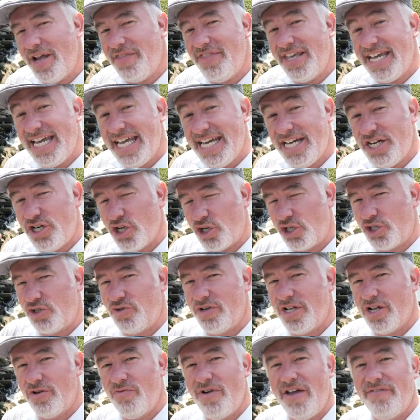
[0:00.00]
when the
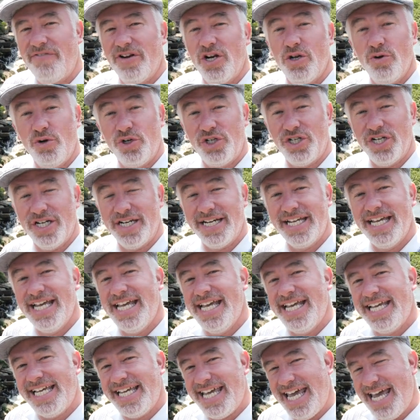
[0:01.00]
Industrial Revolution
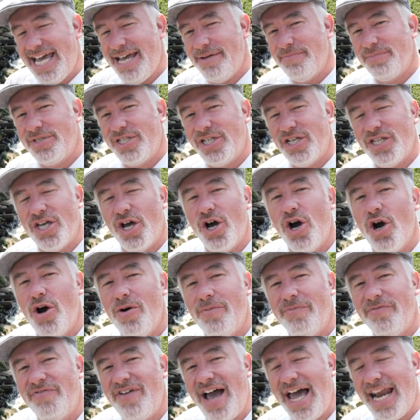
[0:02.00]
came to the
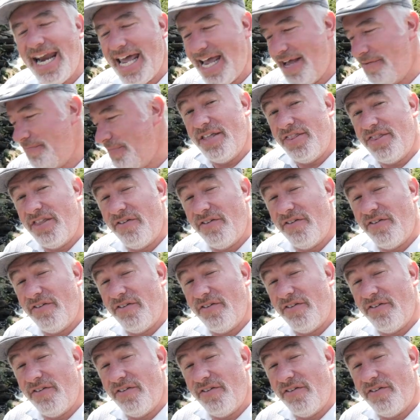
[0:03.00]
Holme Valley.